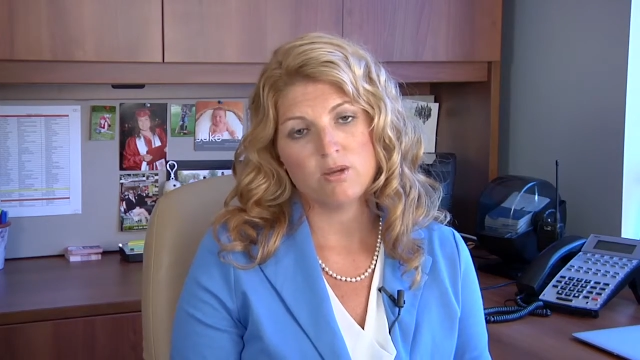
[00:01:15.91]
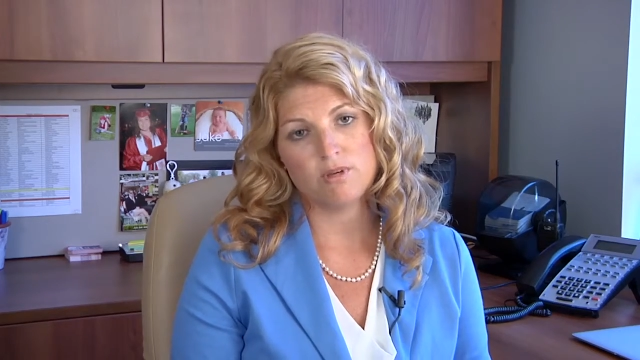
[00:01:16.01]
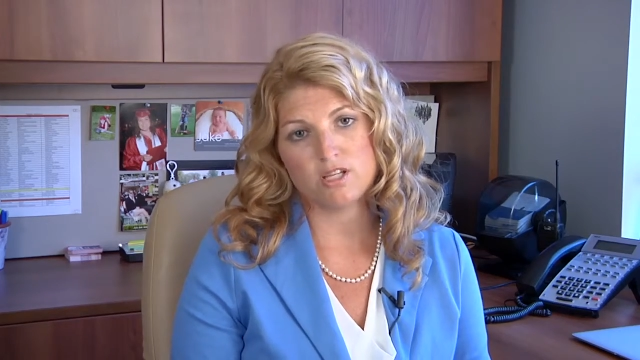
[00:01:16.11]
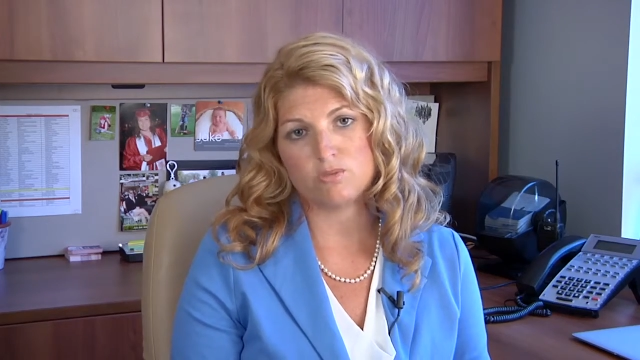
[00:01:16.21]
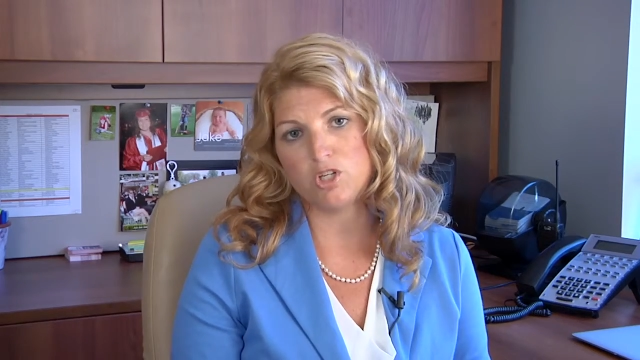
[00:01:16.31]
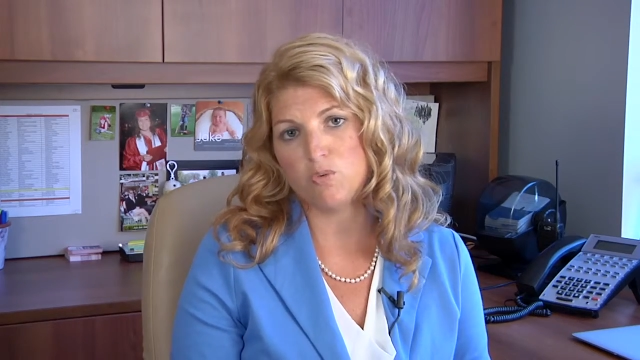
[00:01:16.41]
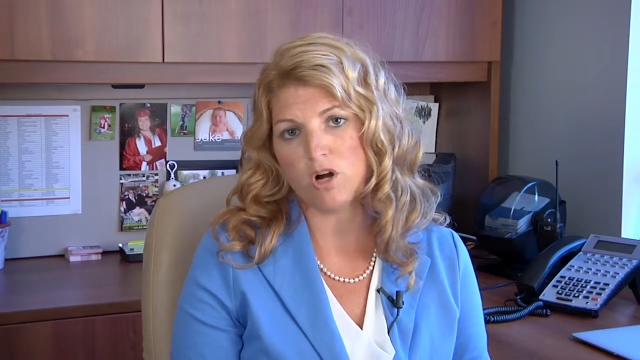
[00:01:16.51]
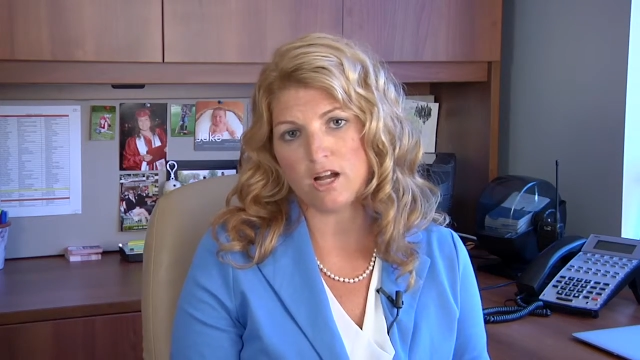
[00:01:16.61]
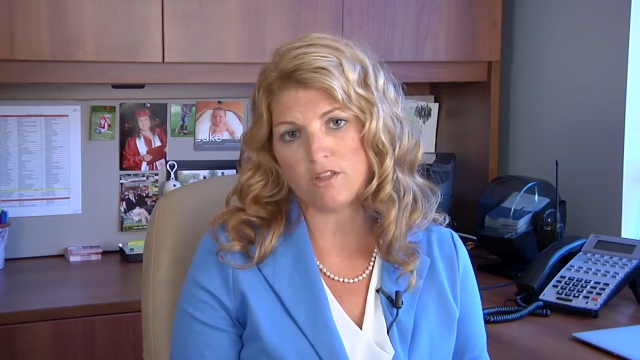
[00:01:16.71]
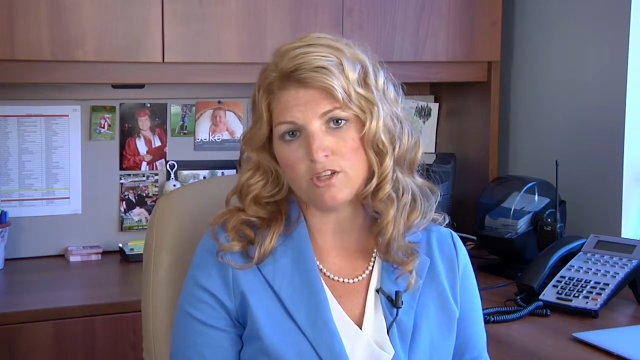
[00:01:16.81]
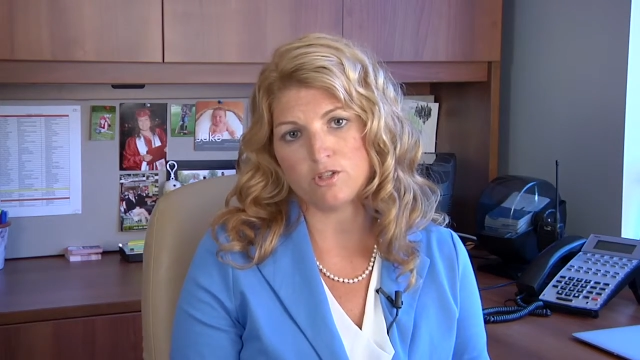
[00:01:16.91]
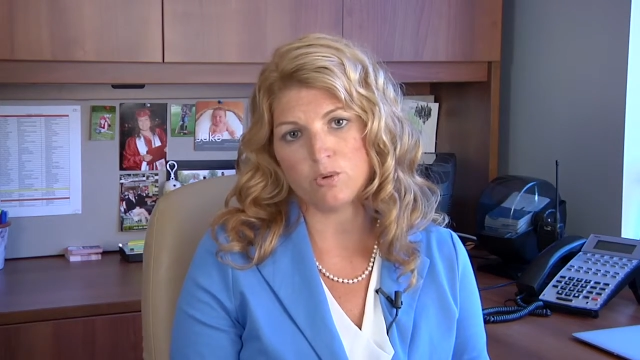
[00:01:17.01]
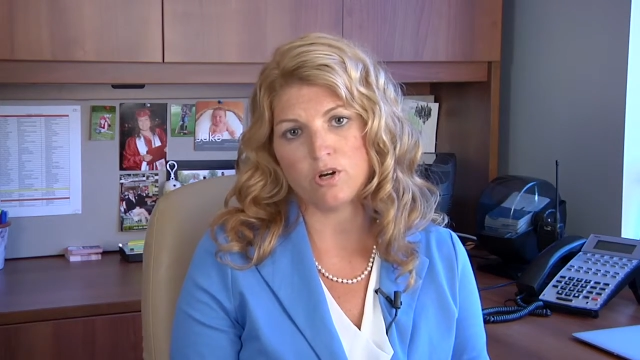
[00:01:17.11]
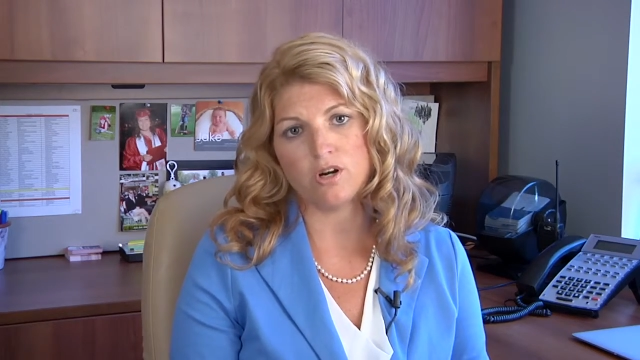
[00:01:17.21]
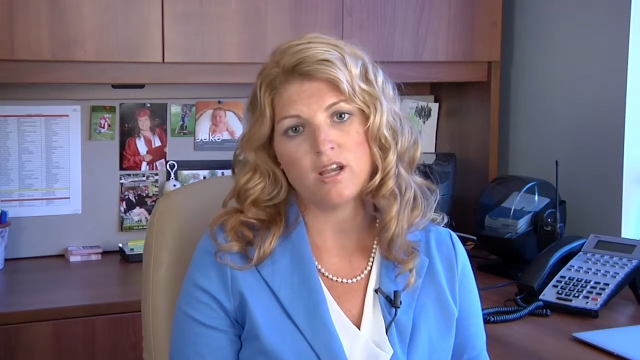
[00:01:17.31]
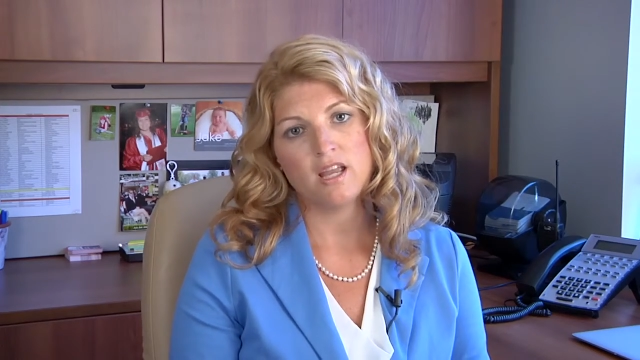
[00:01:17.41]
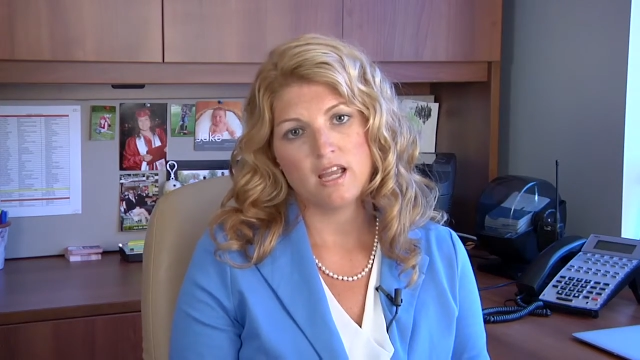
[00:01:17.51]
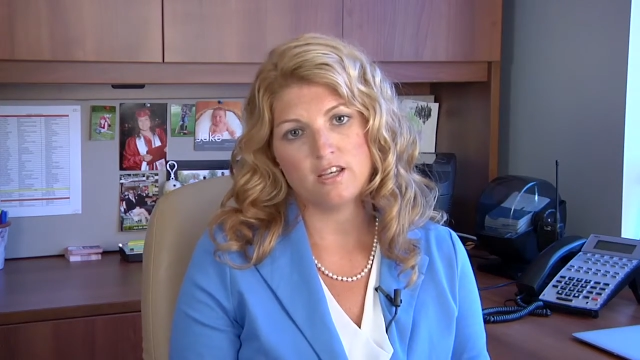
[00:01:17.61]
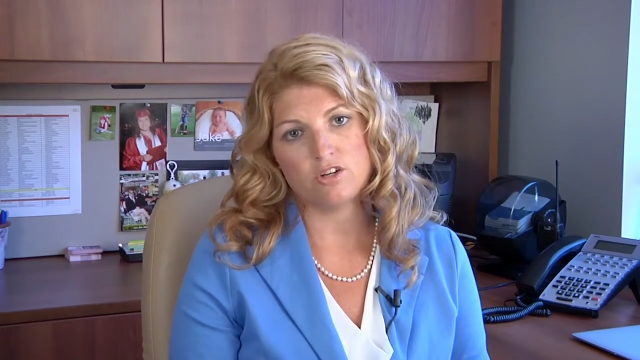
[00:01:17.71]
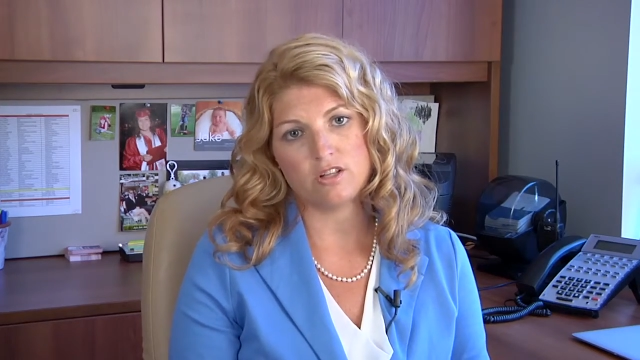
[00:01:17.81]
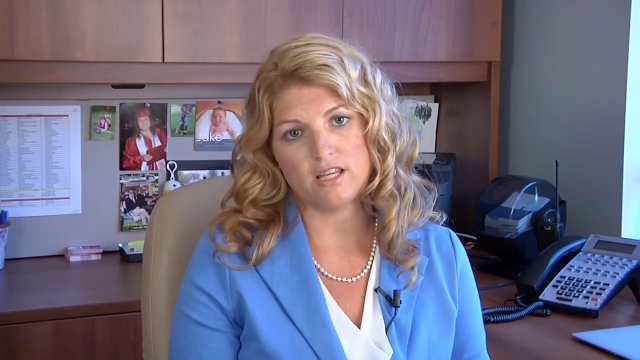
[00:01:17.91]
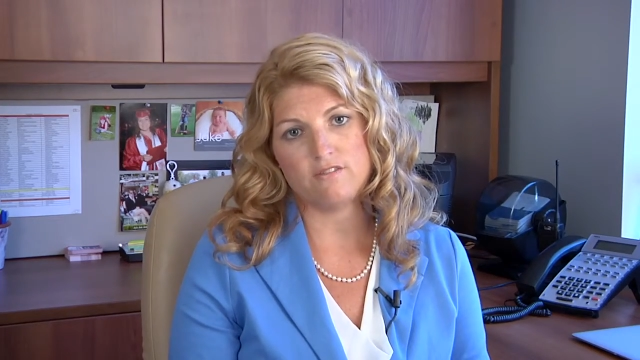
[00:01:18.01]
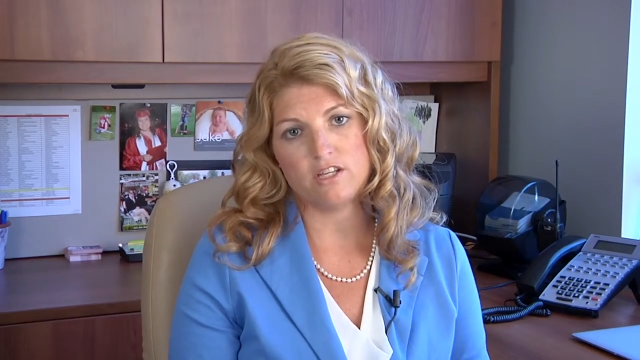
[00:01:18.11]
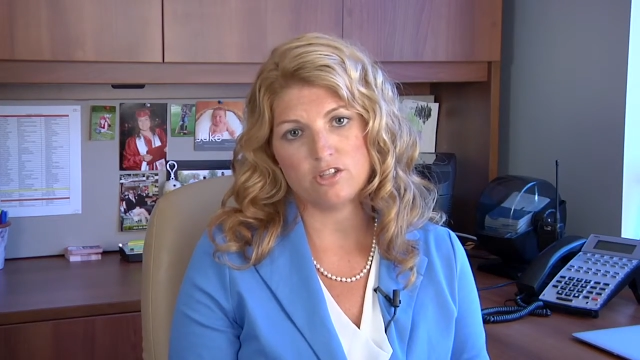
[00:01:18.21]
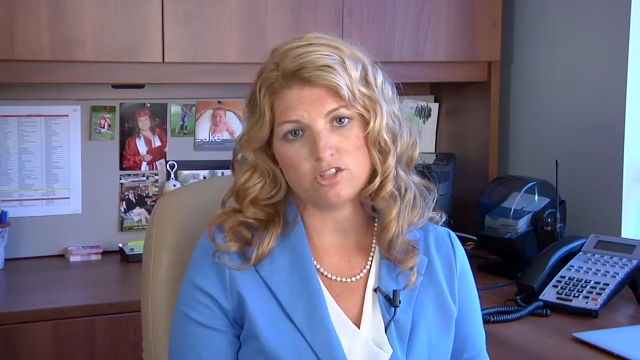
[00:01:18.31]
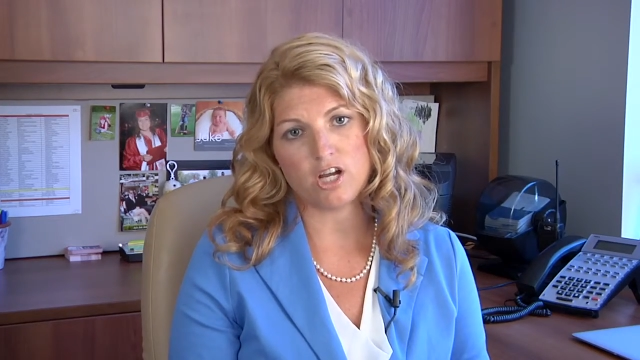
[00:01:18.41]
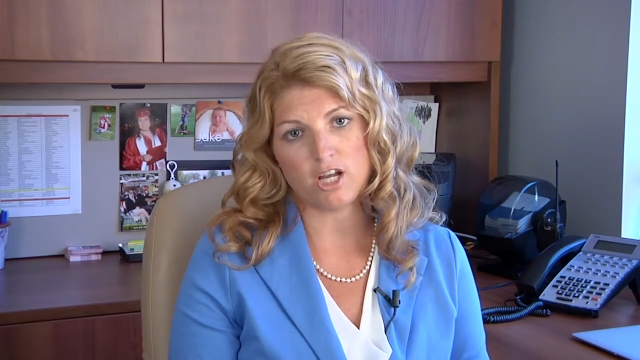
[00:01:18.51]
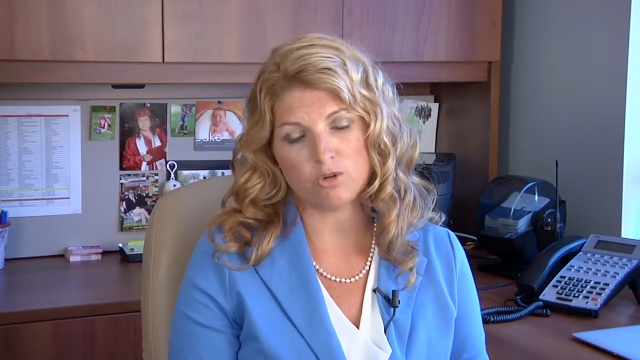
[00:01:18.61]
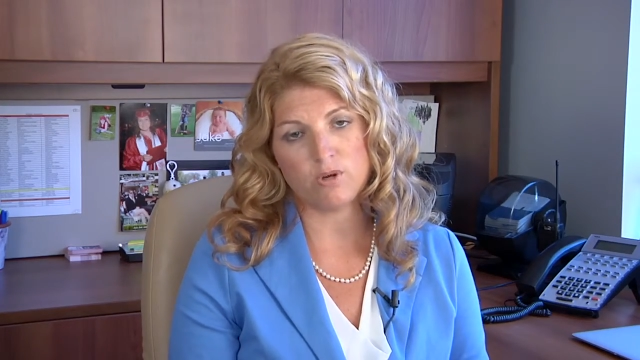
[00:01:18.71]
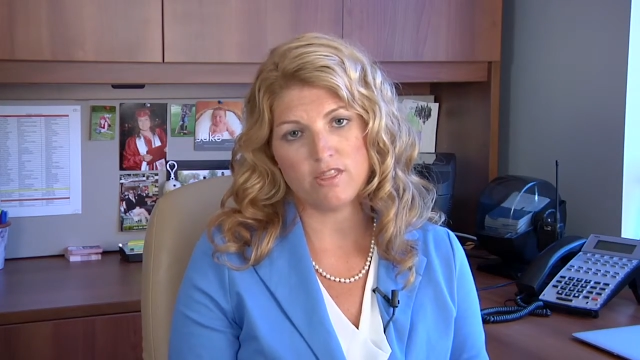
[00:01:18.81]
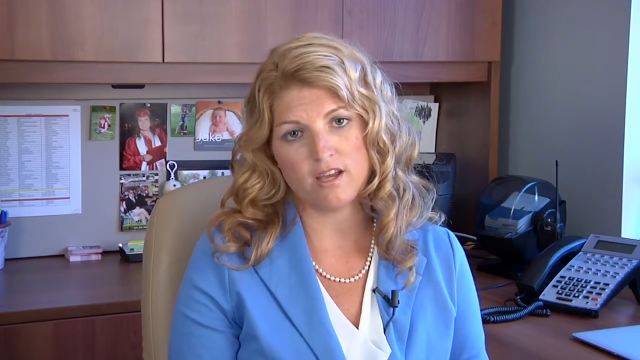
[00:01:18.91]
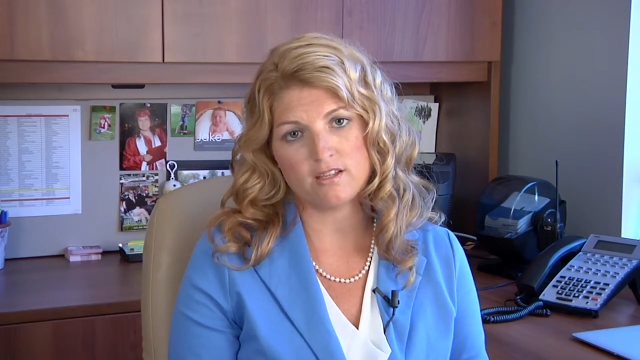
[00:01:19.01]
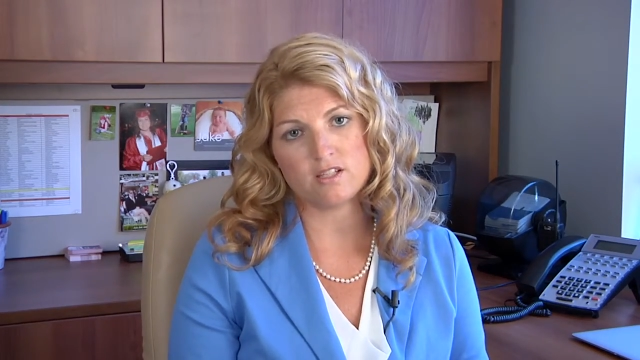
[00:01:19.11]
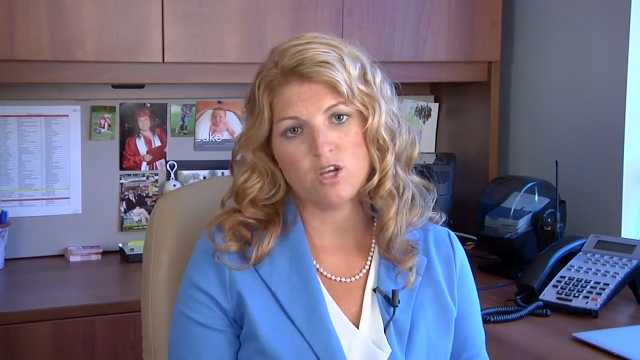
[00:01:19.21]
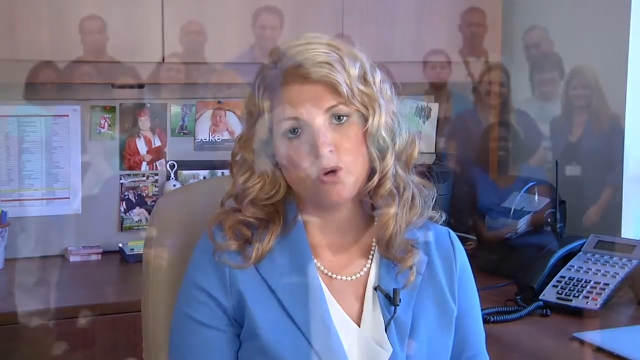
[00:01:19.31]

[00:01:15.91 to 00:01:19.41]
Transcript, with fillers: Because when you walk out the door and you're leaving your child with us,